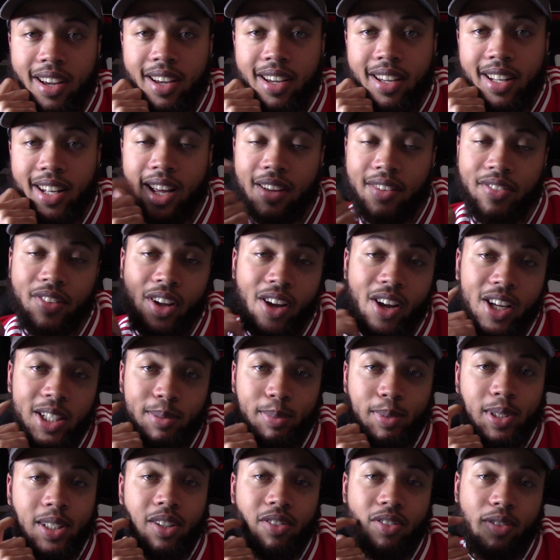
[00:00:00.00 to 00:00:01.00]
And I have to ask
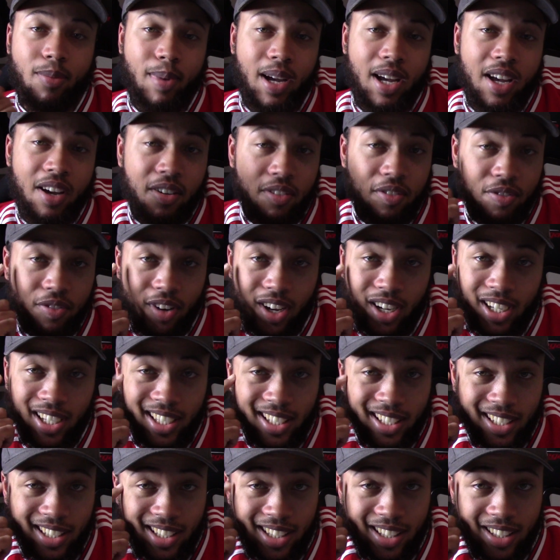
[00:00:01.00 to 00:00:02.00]
myself, am I a
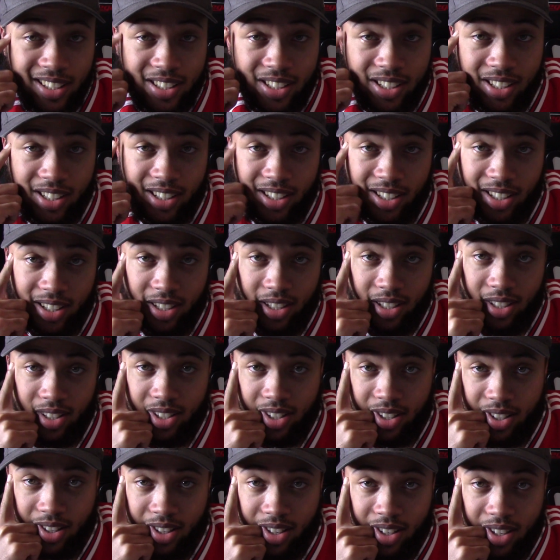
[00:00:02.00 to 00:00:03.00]
fucking idiot?
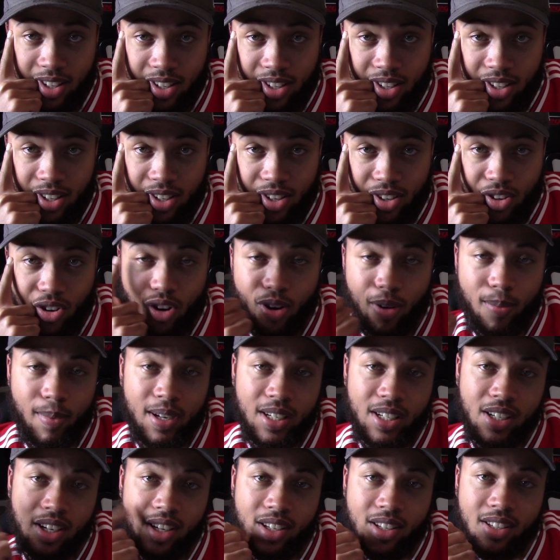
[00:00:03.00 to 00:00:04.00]
Or am I
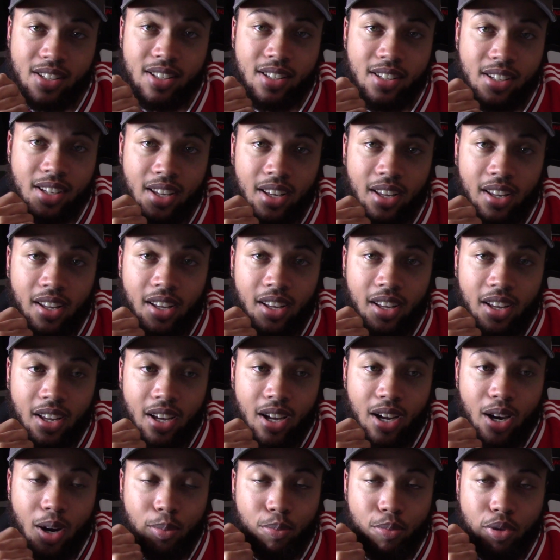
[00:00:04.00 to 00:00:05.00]
just
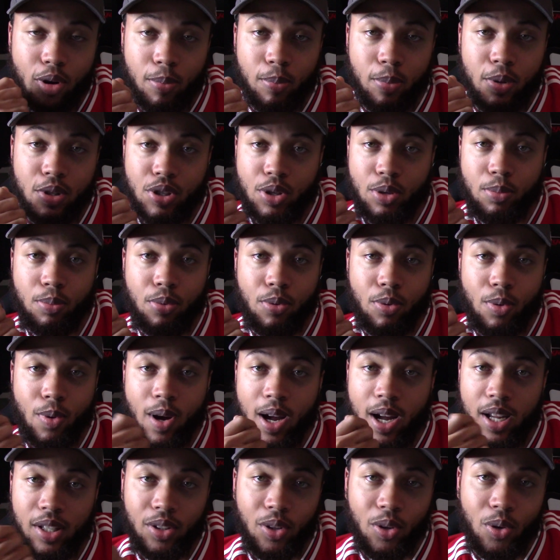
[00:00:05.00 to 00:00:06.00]
a proper supporter?
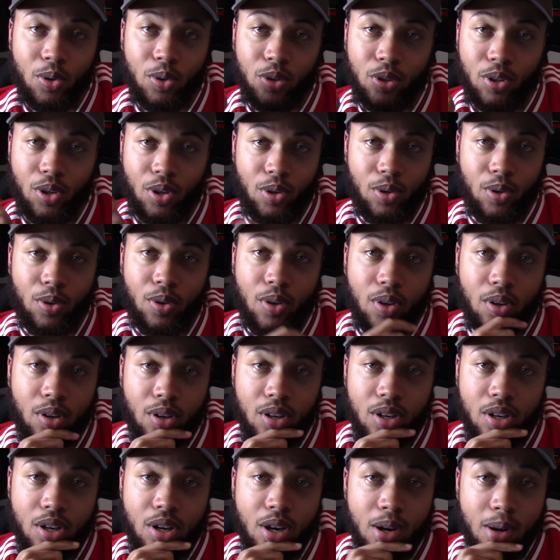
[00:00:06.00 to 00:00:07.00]
I don't know.
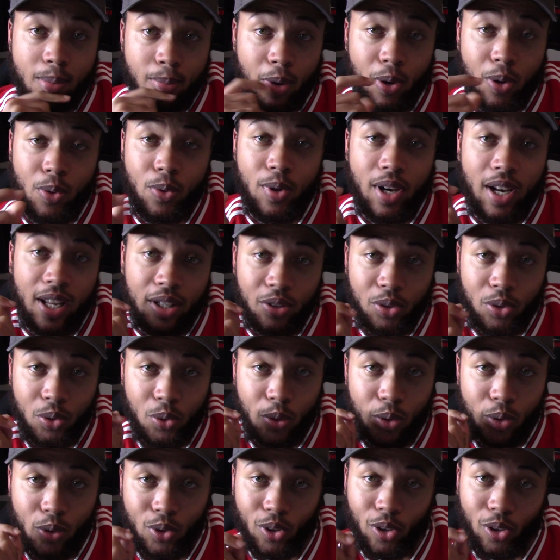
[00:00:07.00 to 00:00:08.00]
But all I
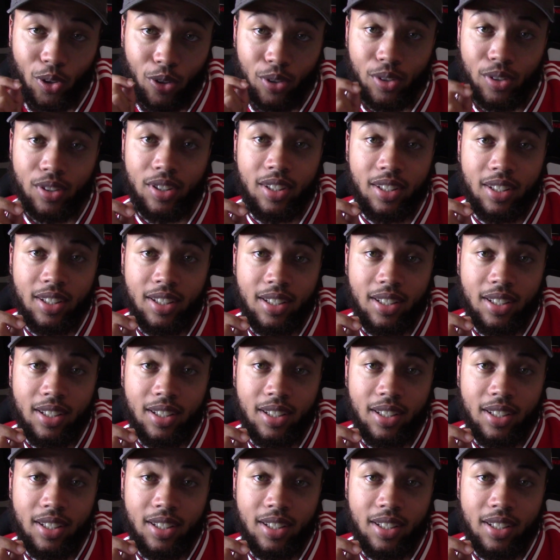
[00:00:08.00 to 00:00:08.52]
do know